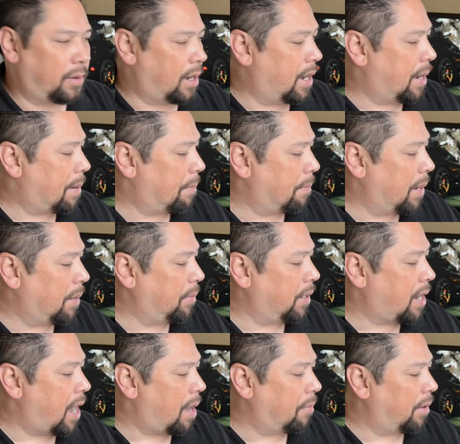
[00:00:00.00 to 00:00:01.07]
Um, maybe
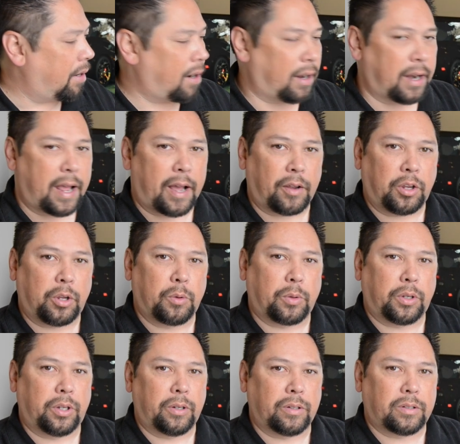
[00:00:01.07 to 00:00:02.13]
comment on how you
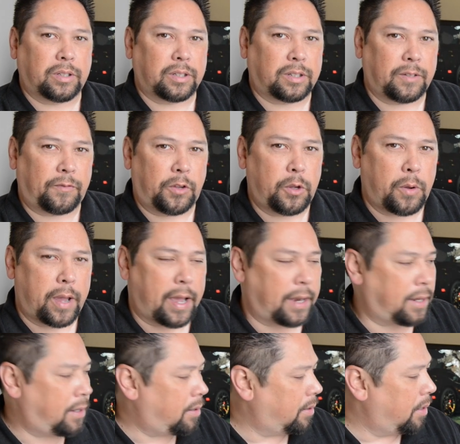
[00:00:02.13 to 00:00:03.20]
would use this if you had
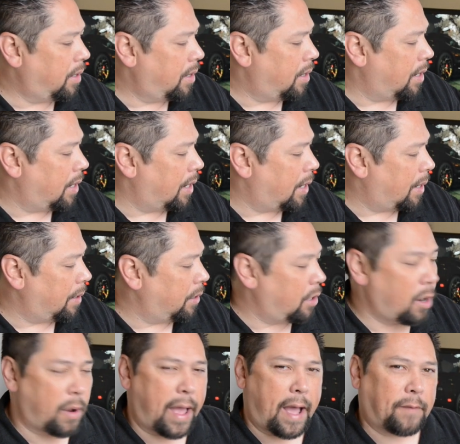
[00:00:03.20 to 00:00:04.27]
it. Uh, you
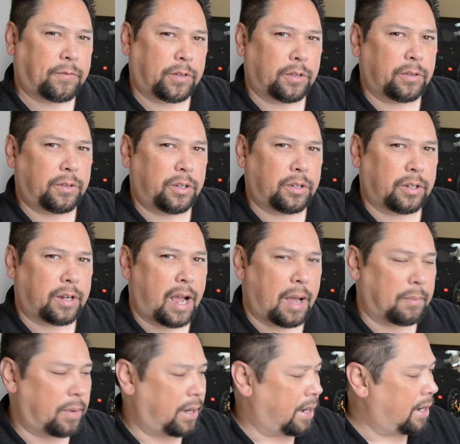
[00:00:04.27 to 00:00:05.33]
don't have to. You can
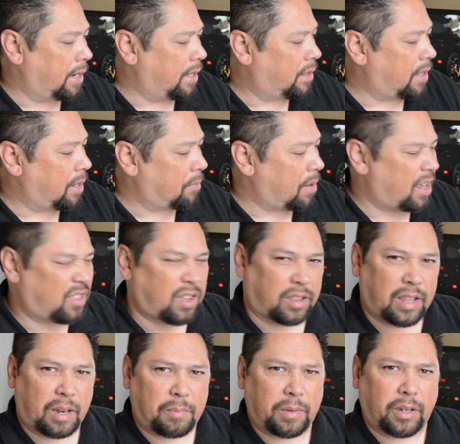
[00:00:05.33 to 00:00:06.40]
comment anything, but I thought
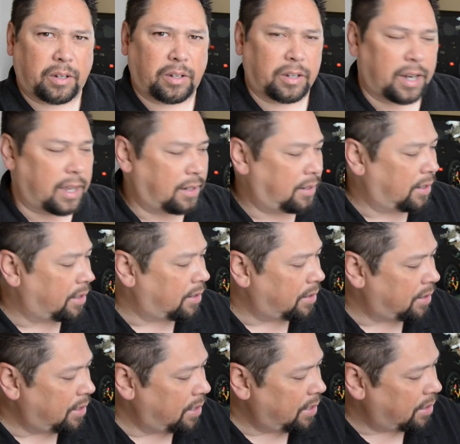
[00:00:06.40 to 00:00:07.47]
that'd be a good idea.
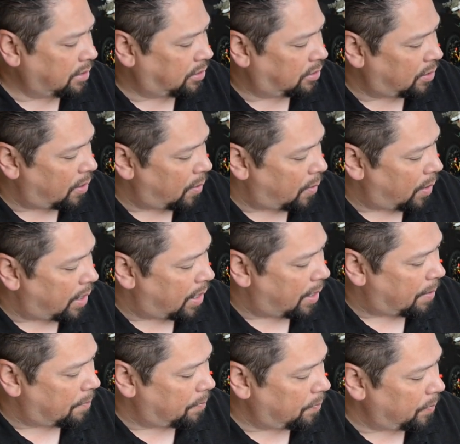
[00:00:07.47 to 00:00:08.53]
So
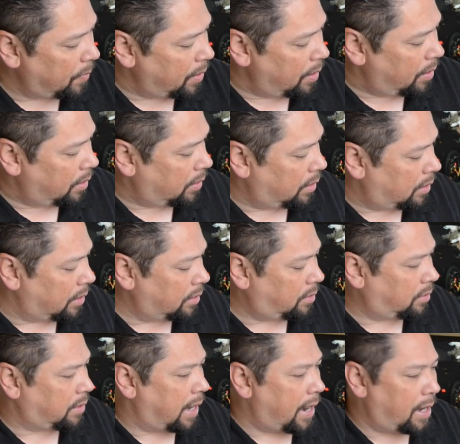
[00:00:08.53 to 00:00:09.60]
um,
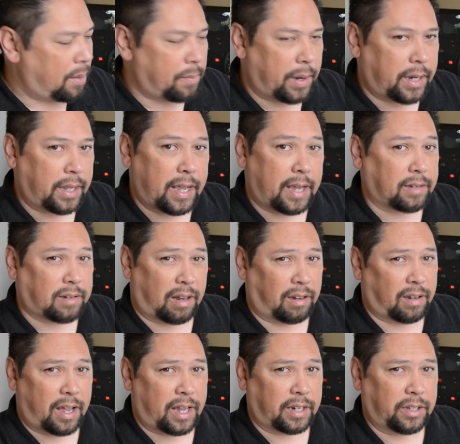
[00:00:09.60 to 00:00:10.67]
this CaddieBuddy has a
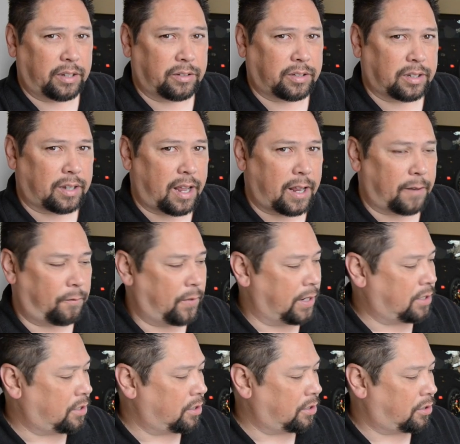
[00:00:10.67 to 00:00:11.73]
lot of uses, a lot of
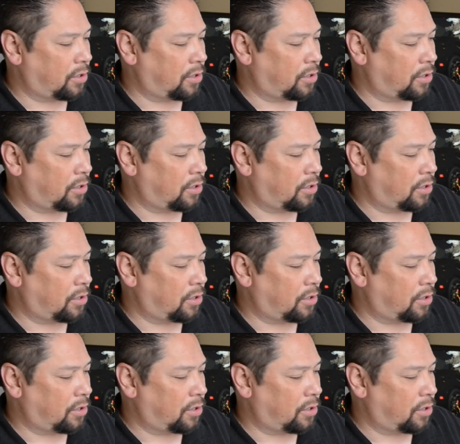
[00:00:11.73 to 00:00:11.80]
features.